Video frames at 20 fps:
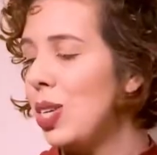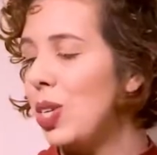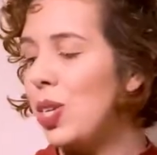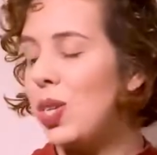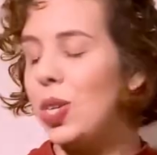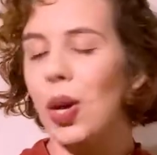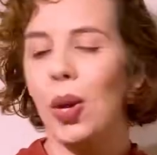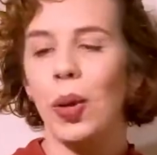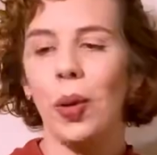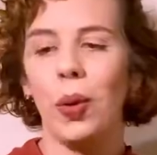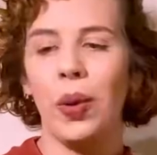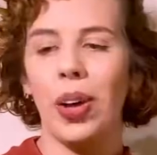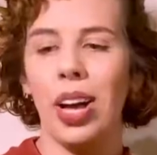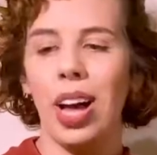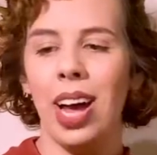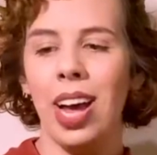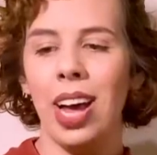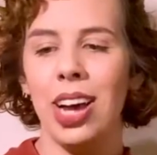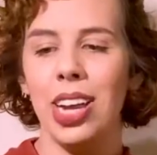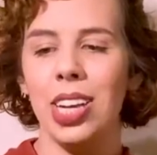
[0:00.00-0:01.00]
So
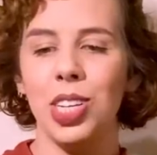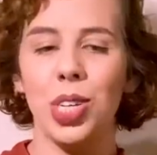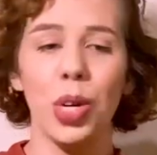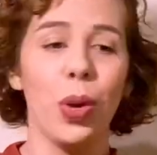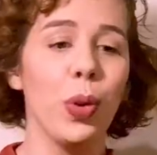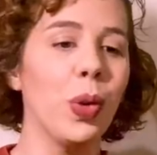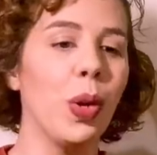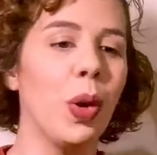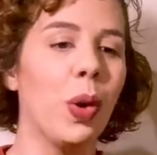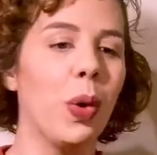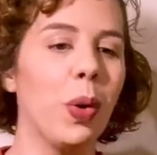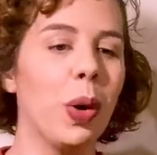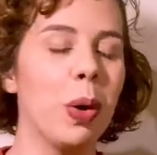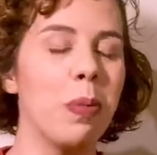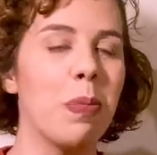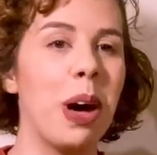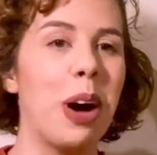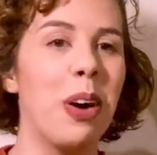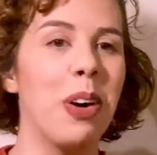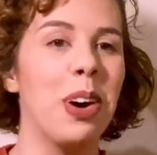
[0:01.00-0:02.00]
I don't know
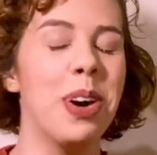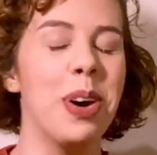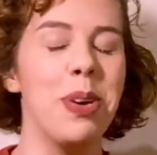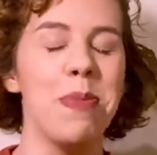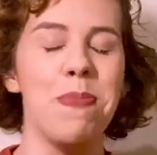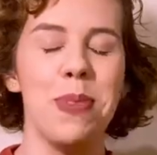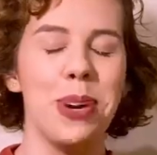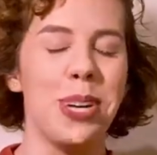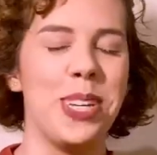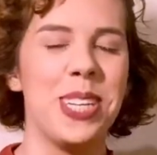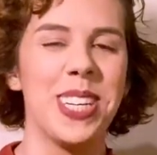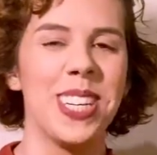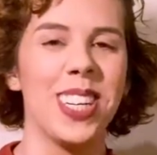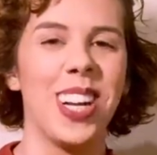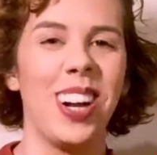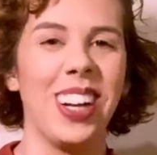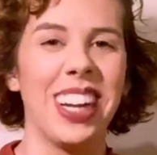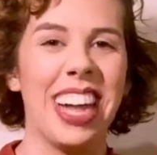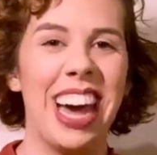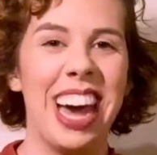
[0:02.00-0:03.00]
about her
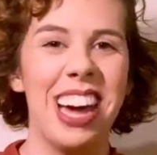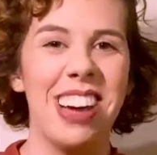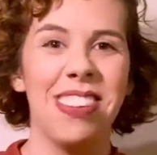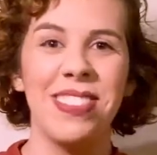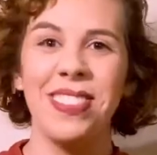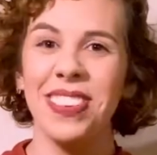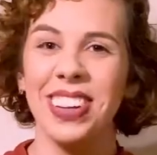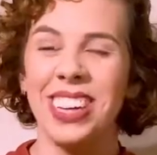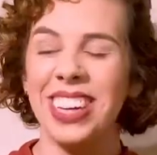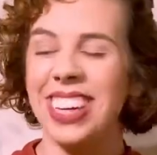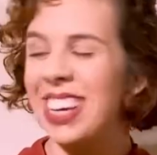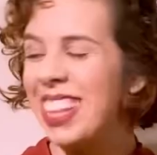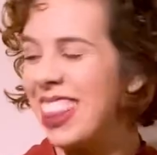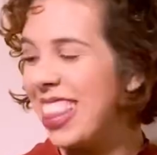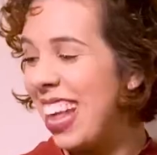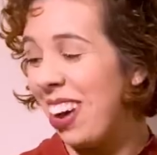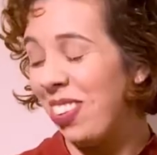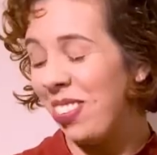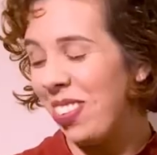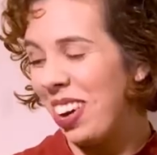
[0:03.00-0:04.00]
personal life
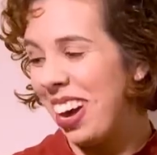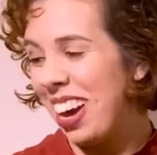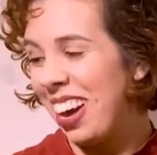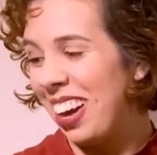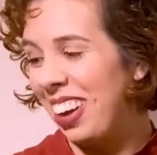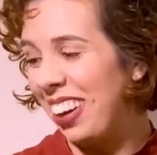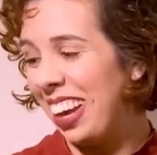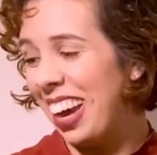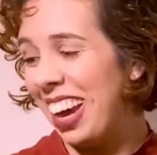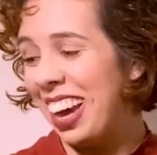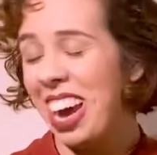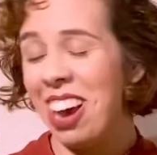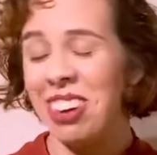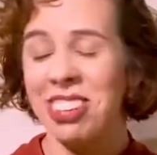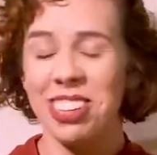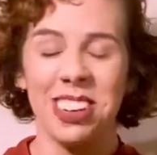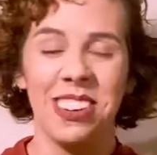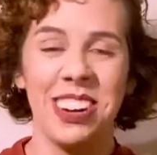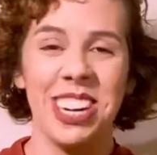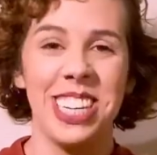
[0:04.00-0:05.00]
that well. I have
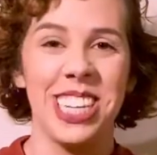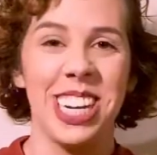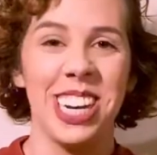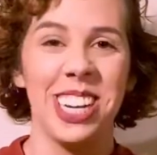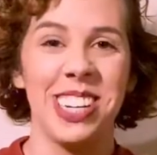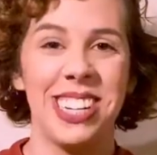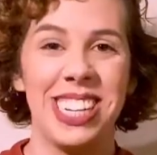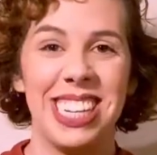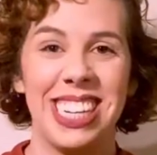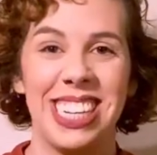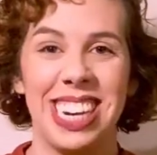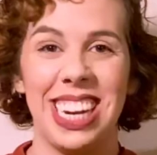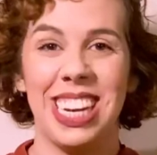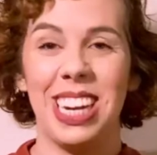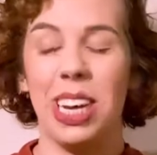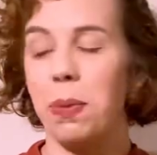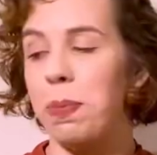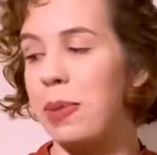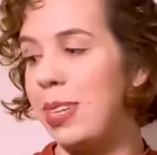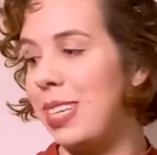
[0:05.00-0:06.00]
no idea who she
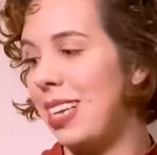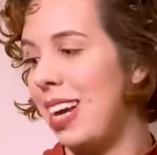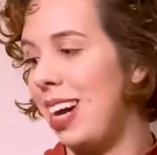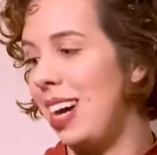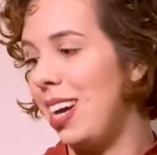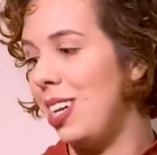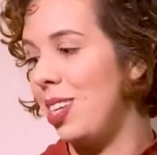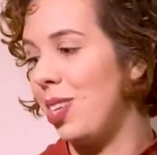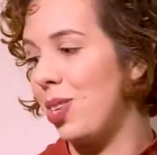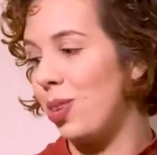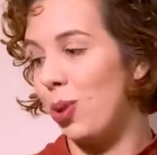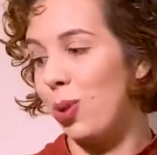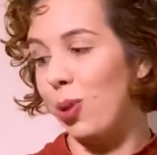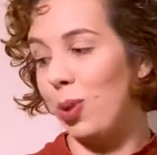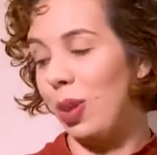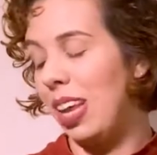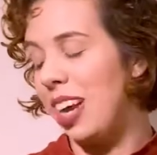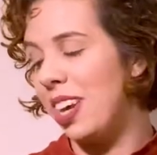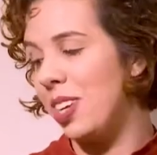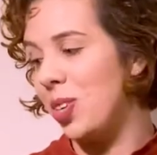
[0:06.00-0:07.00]
dated besides
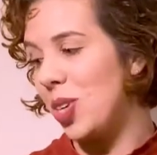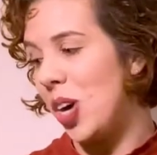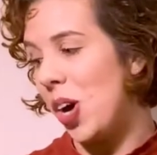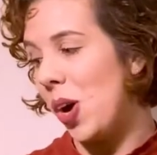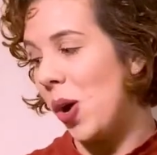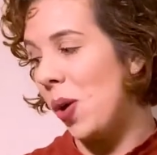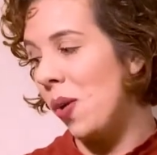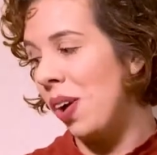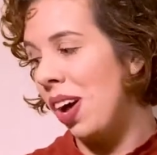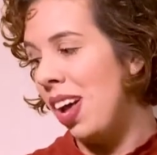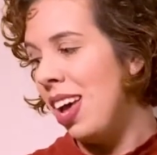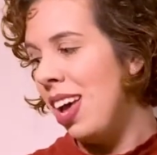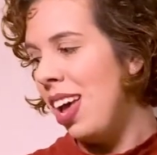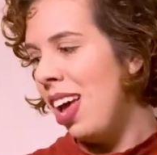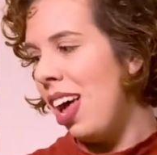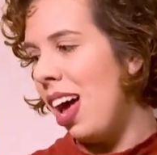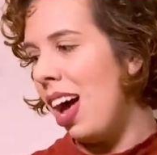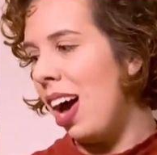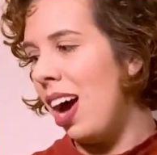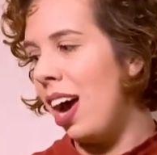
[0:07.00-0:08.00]
Orlando.
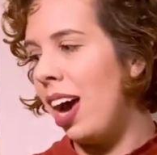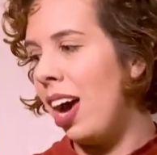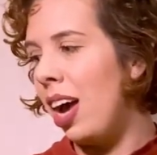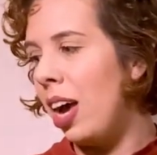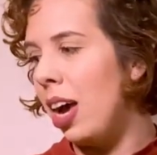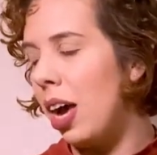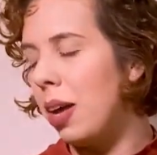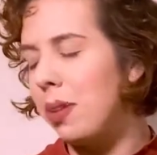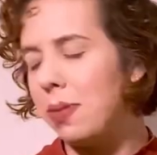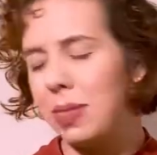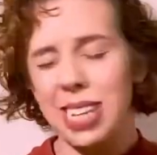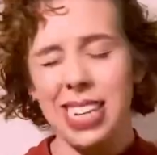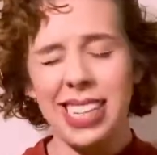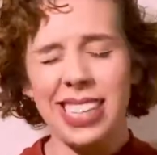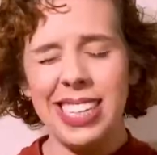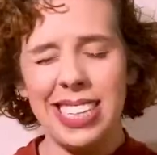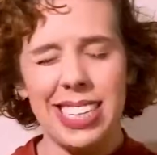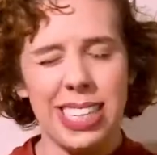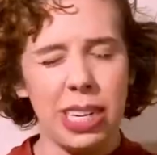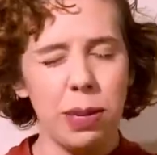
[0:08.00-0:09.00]

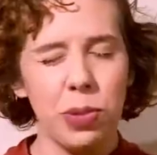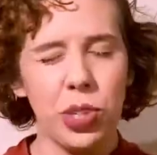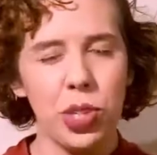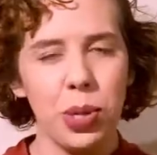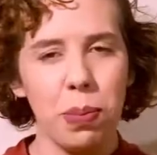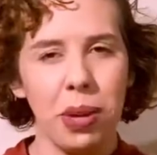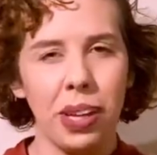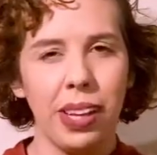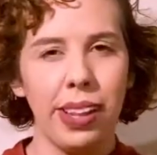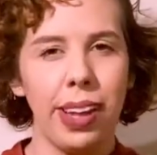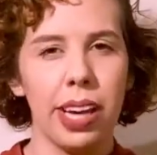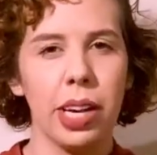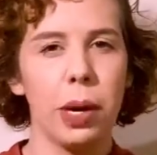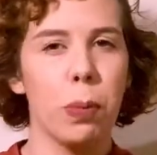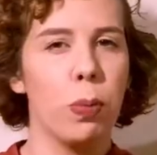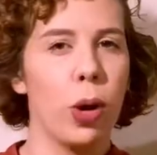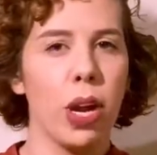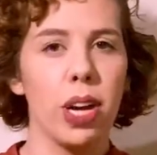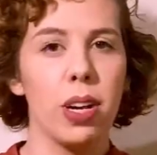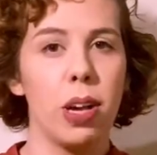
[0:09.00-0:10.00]
This seems to me like a
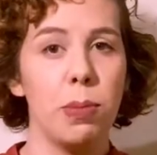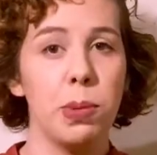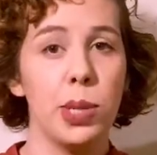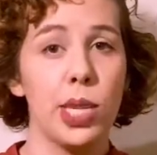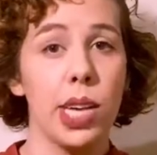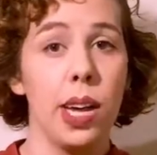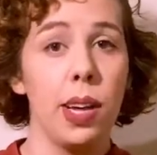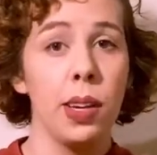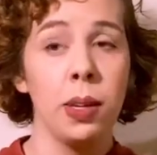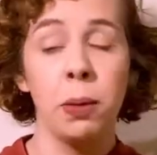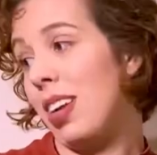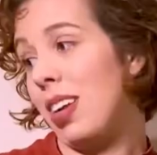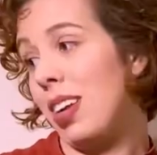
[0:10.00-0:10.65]
breakup song.